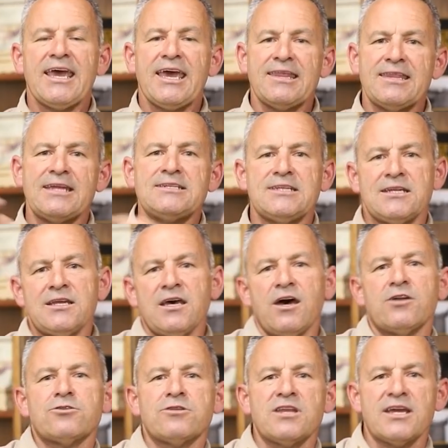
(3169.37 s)
and they did it
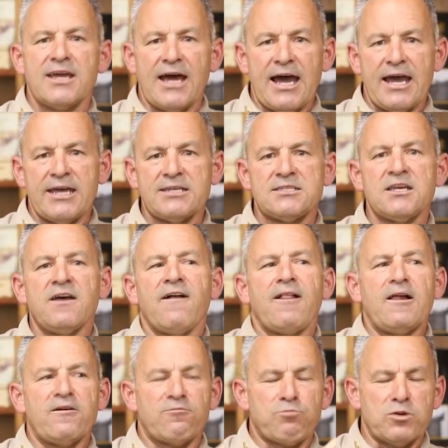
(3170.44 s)
under the guise
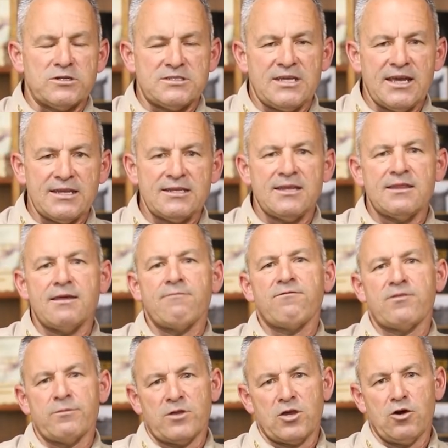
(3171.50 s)
of protecting them
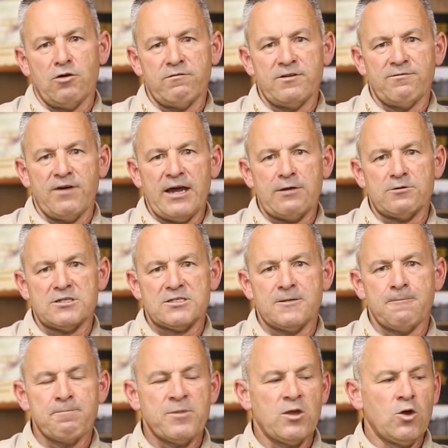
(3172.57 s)
from the COVID virus.
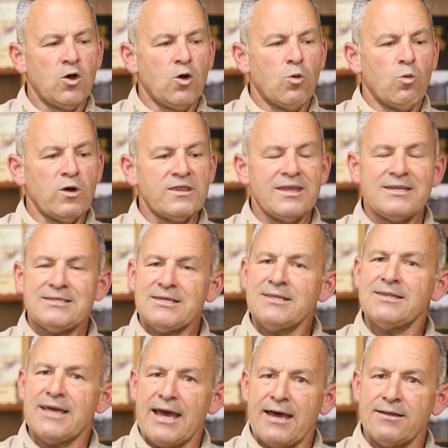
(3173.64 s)
When they
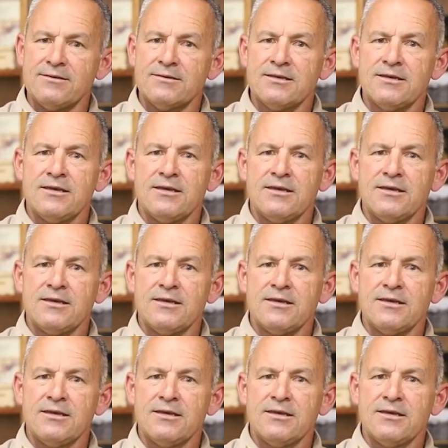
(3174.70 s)
did that,